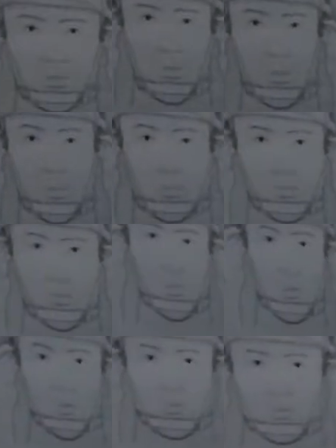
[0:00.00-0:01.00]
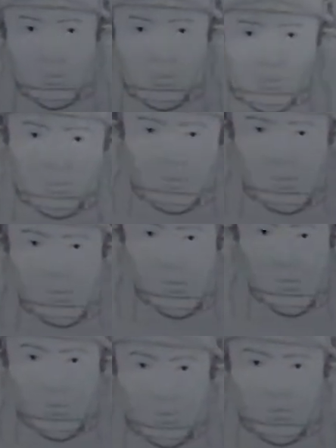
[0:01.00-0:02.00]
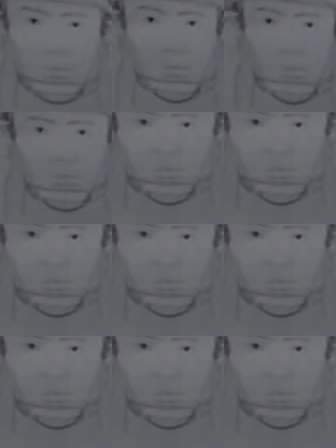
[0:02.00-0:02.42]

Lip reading: going to be doing airsoft. No,